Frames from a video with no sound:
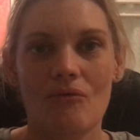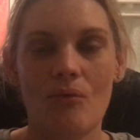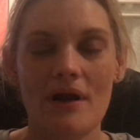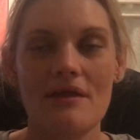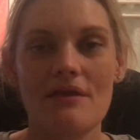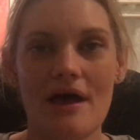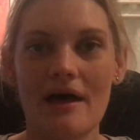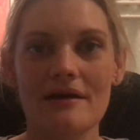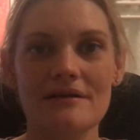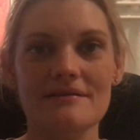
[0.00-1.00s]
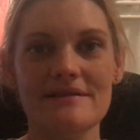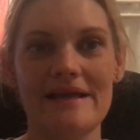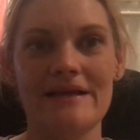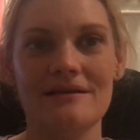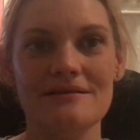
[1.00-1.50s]
one of the hardest
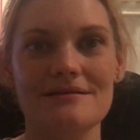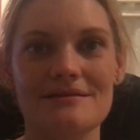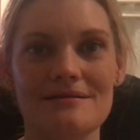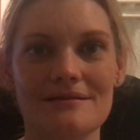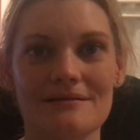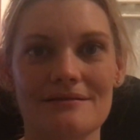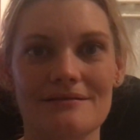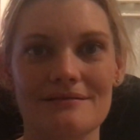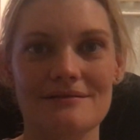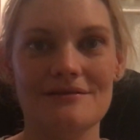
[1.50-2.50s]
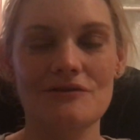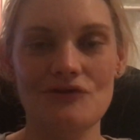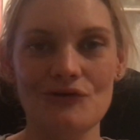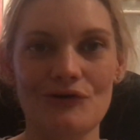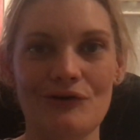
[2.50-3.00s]
things to
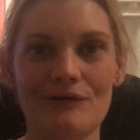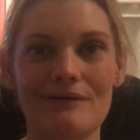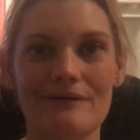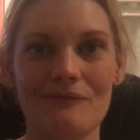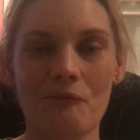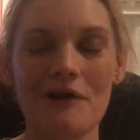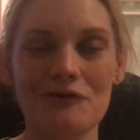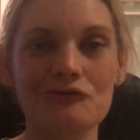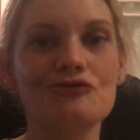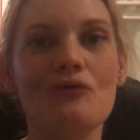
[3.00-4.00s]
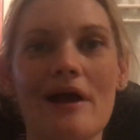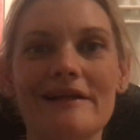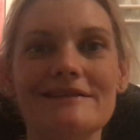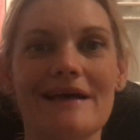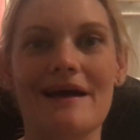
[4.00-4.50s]
do when you're
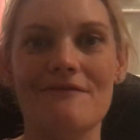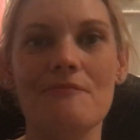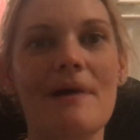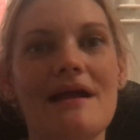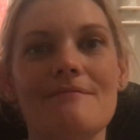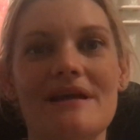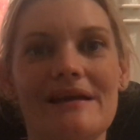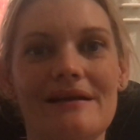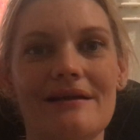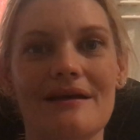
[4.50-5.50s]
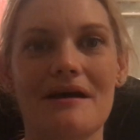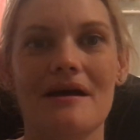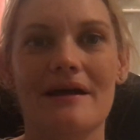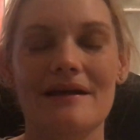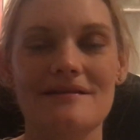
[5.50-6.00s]
trying to have a baby
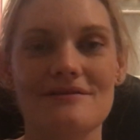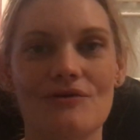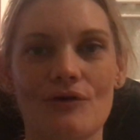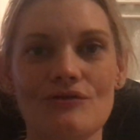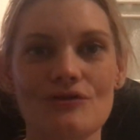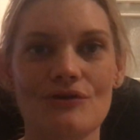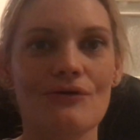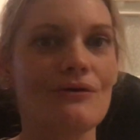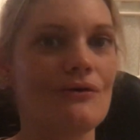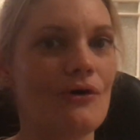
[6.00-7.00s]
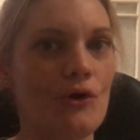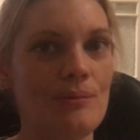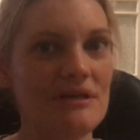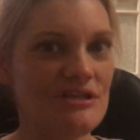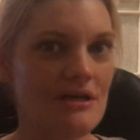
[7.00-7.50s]
is go to your
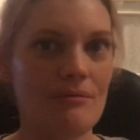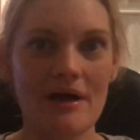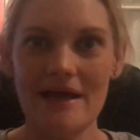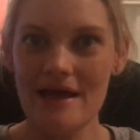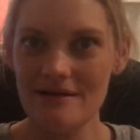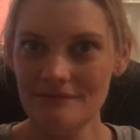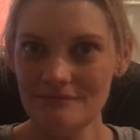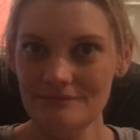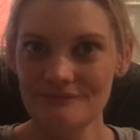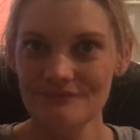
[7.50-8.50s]
OBGYN